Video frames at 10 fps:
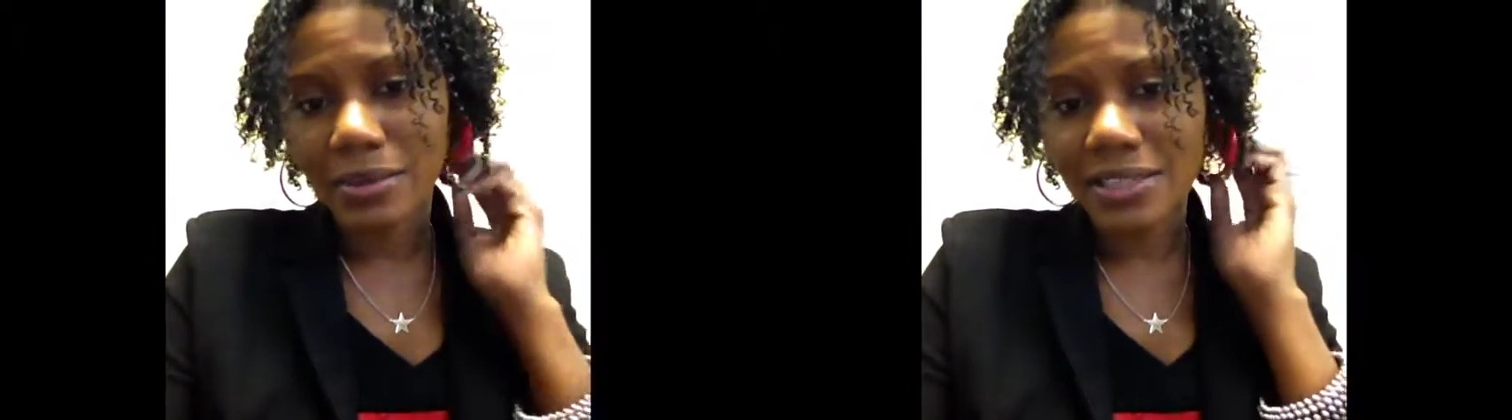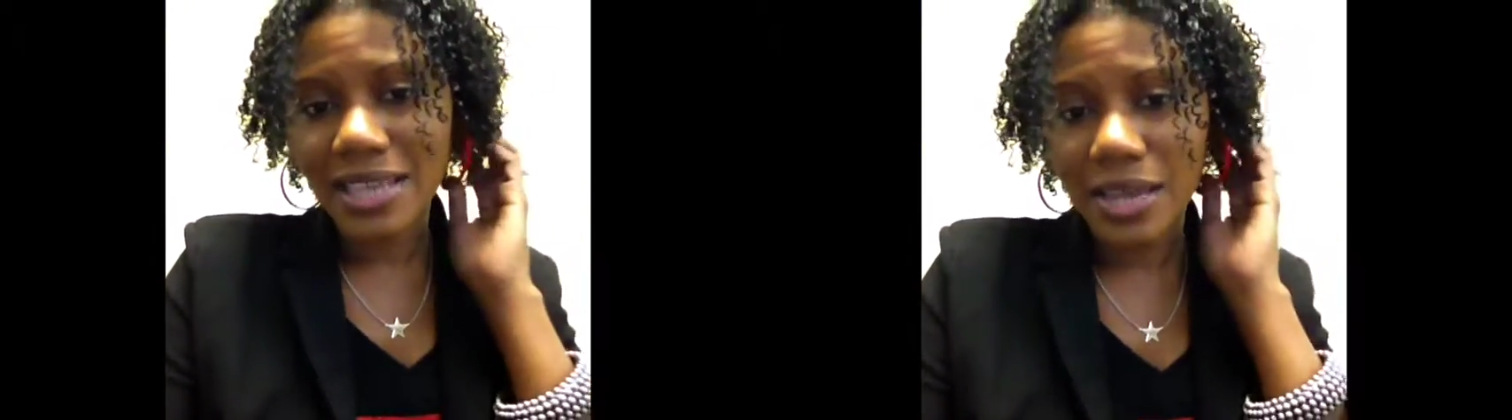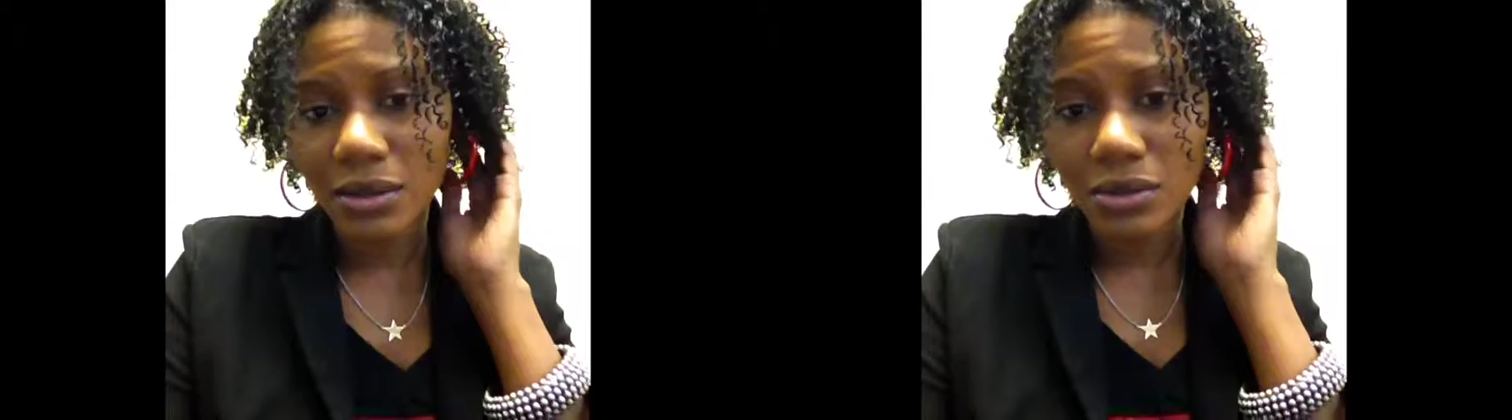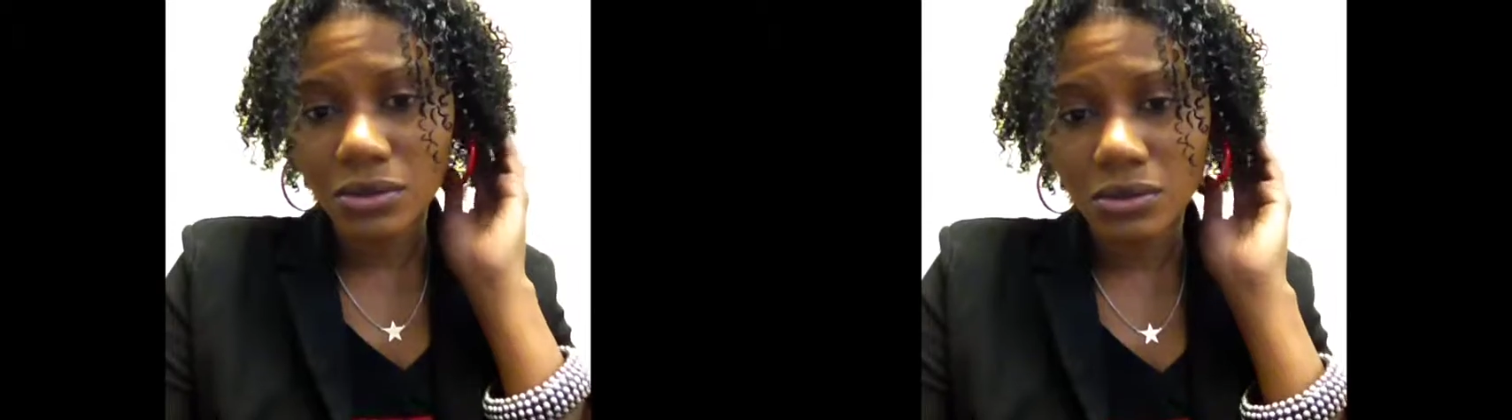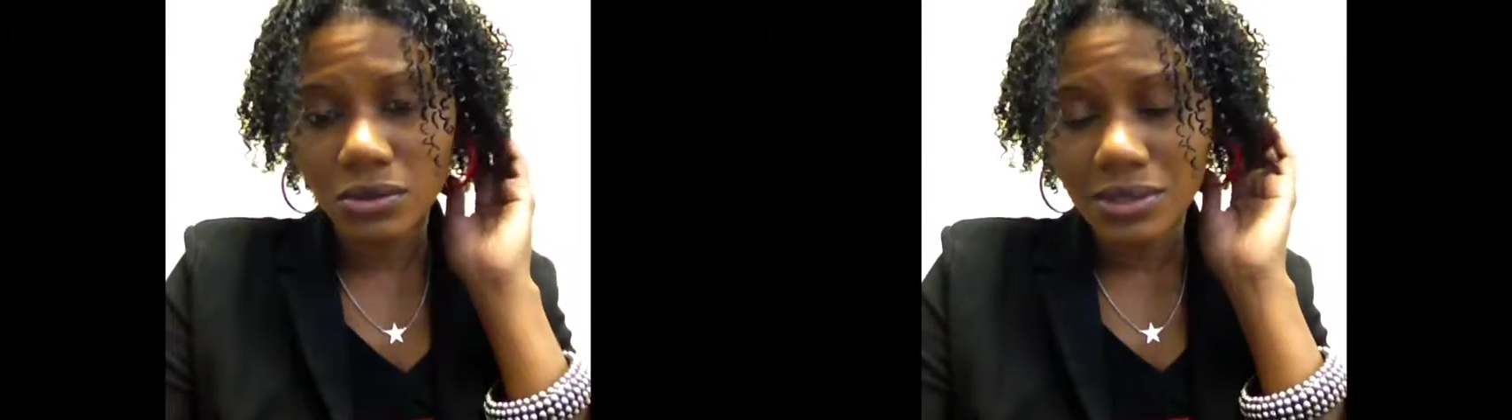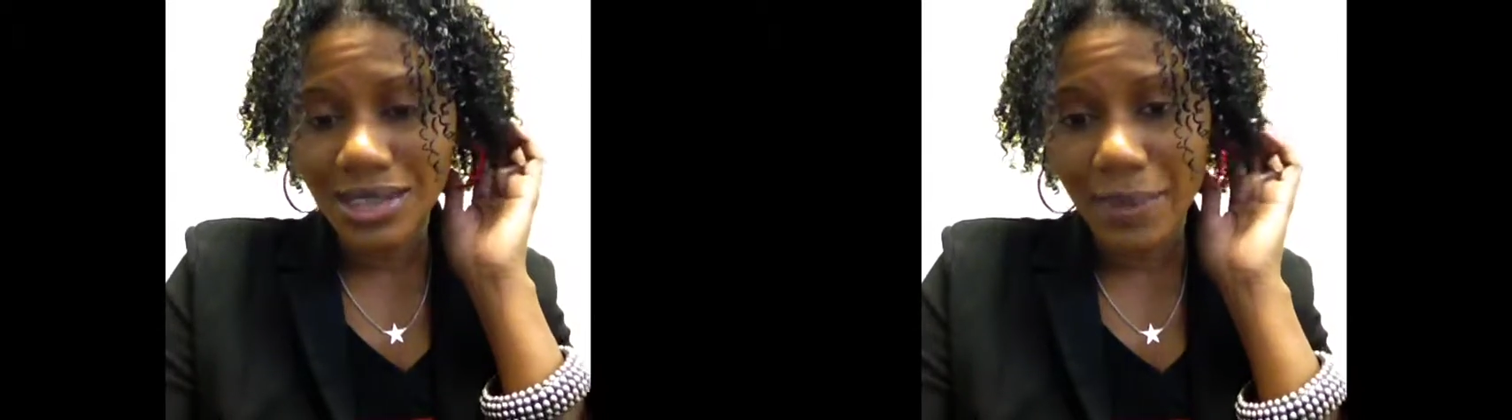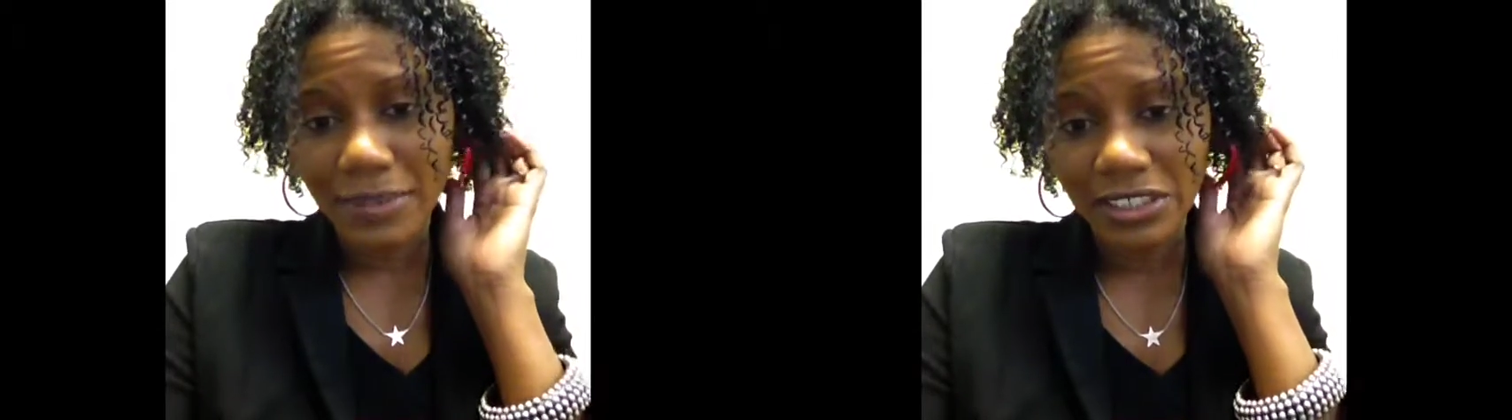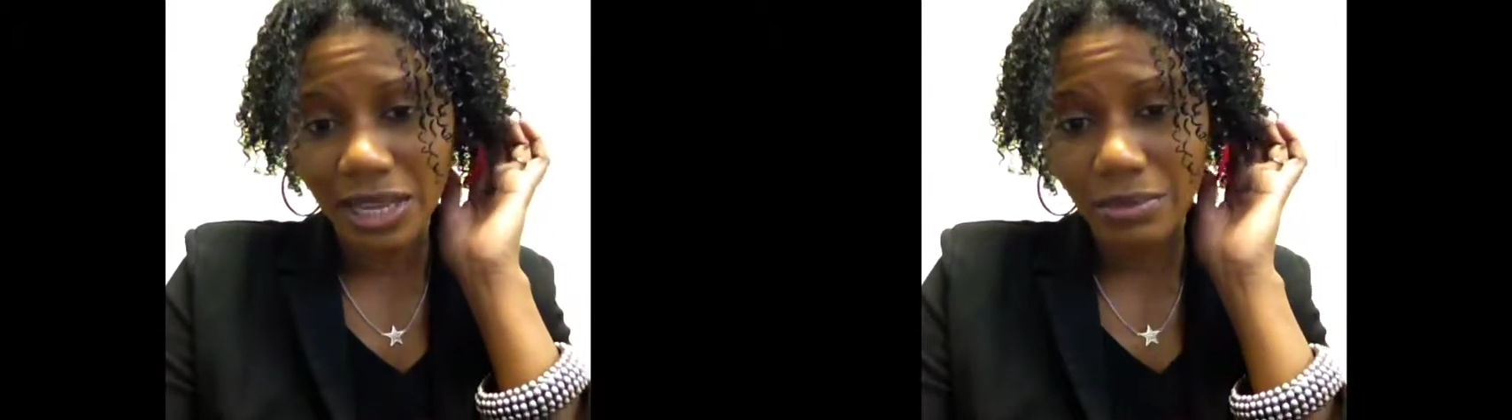botanical type
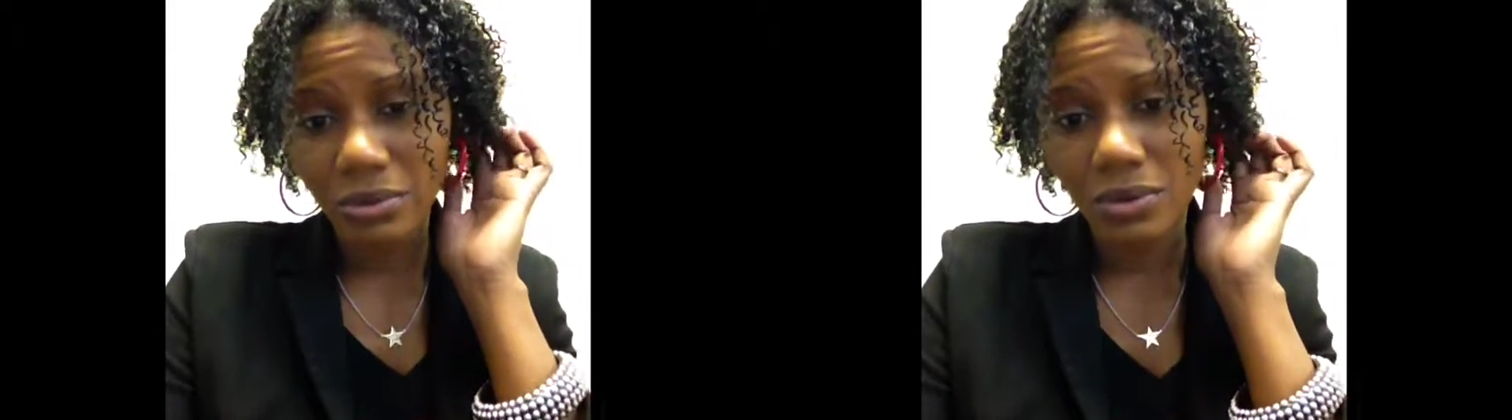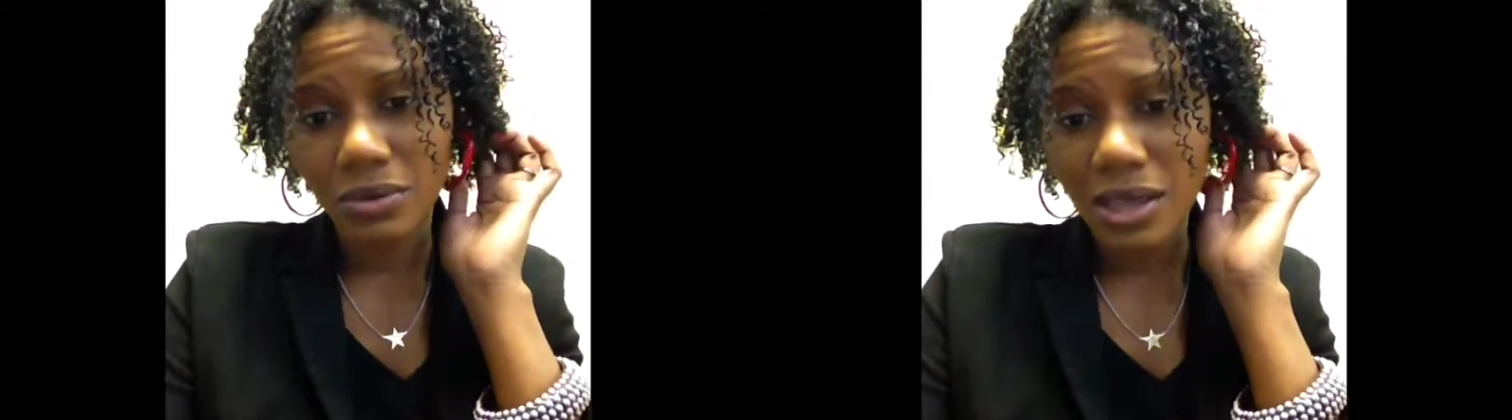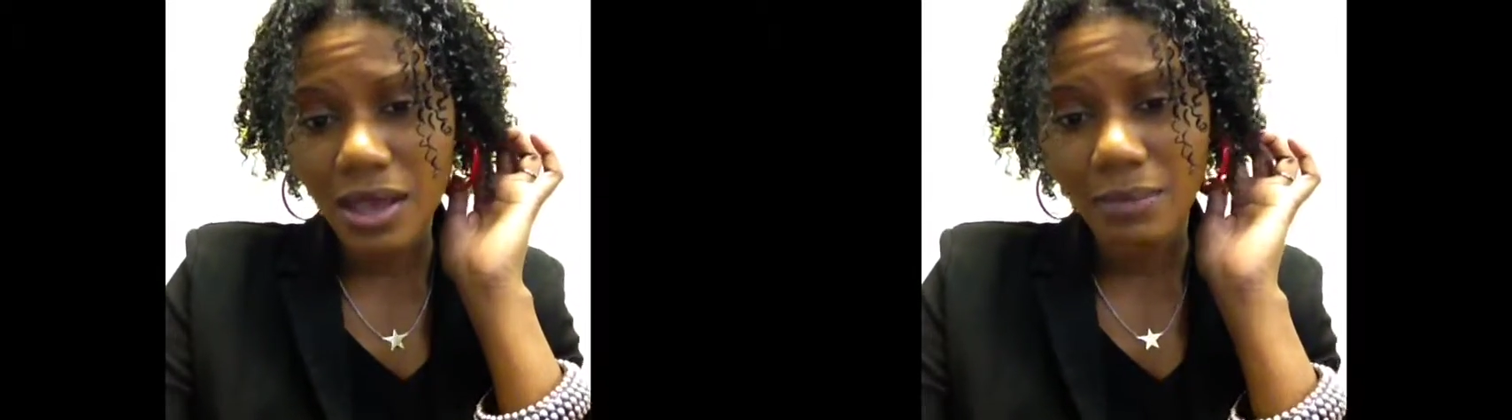of shampoo,